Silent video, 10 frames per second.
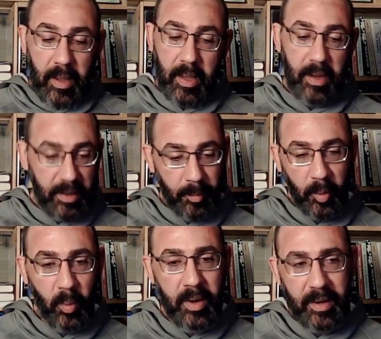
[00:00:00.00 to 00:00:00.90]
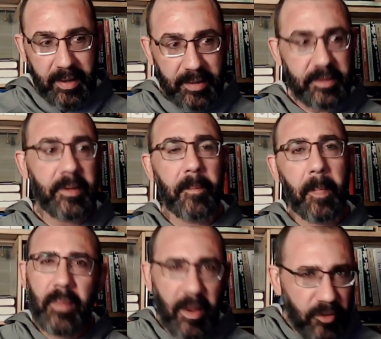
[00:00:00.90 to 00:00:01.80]
Number one is,
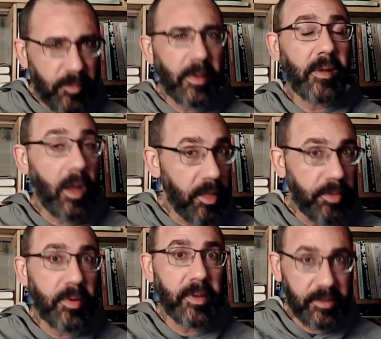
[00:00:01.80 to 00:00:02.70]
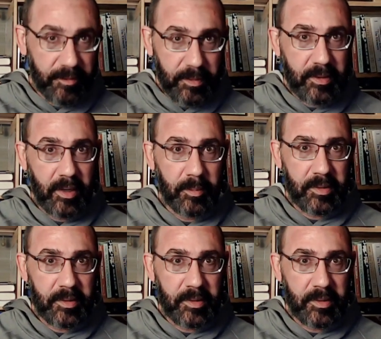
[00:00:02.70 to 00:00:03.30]
after you've gone through this a few times,